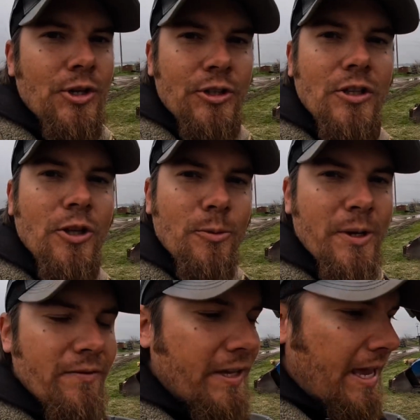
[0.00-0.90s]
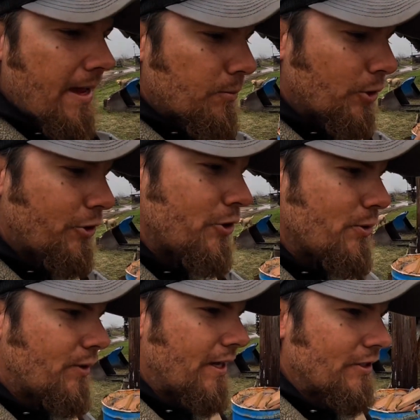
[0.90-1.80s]
So it's a little bit of a gamble to
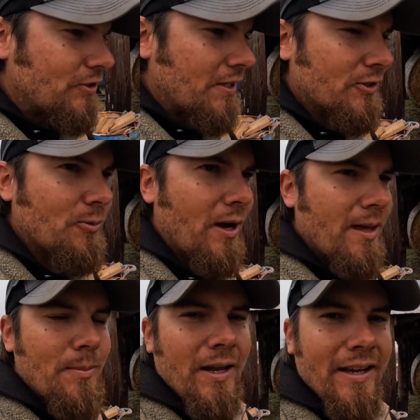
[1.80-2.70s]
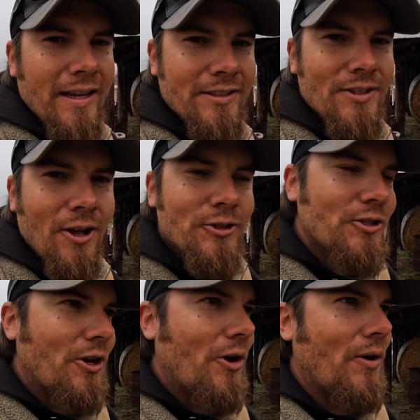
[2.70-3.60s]
do things this way, but it's
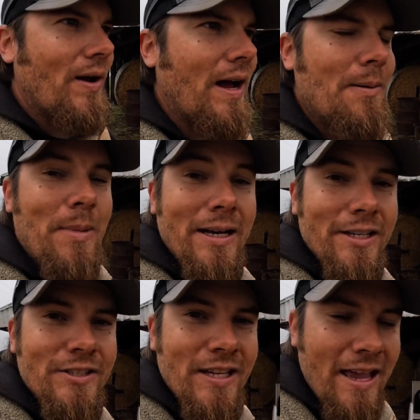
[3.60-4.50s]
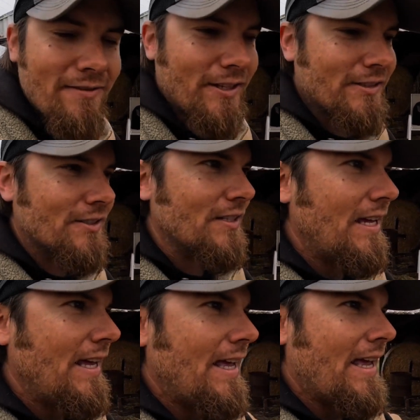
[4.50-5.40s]
also a money savings
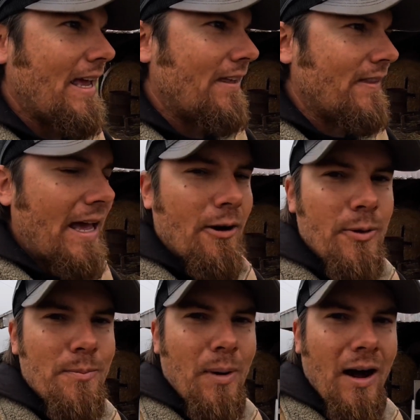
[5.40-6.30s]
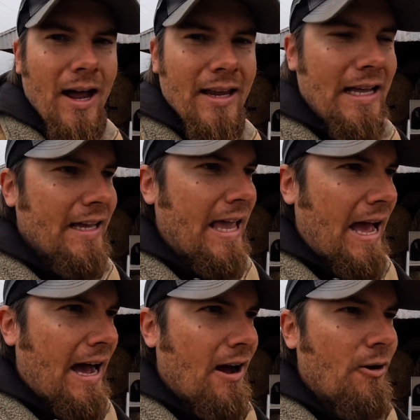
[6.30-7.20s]
in that we bought a
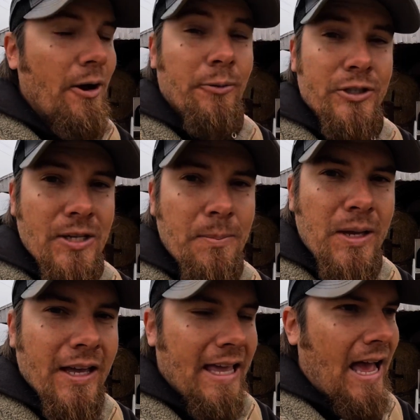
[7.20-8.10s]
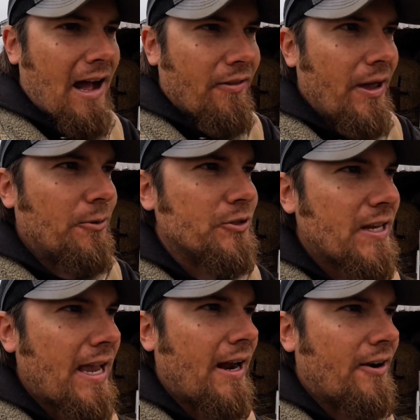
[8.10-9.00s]
cow, a recipient cow that was
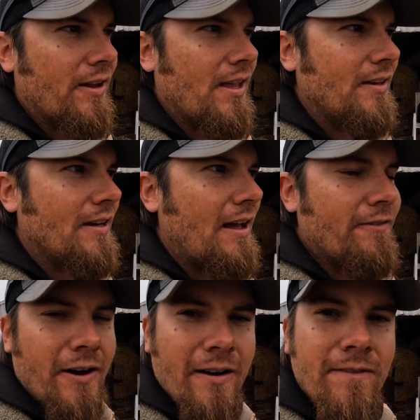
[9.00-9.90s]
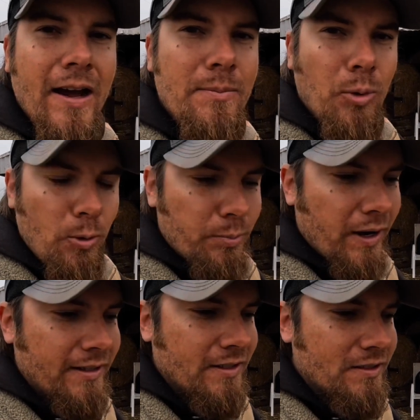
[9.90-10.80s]
carrying a verified bull
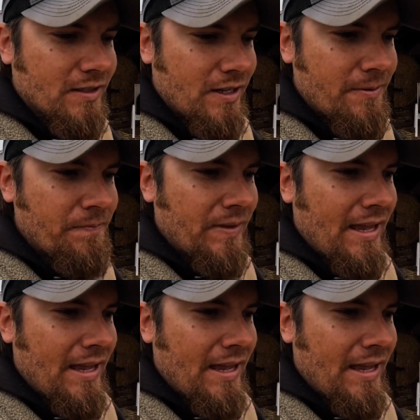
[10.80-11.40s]
pregnancy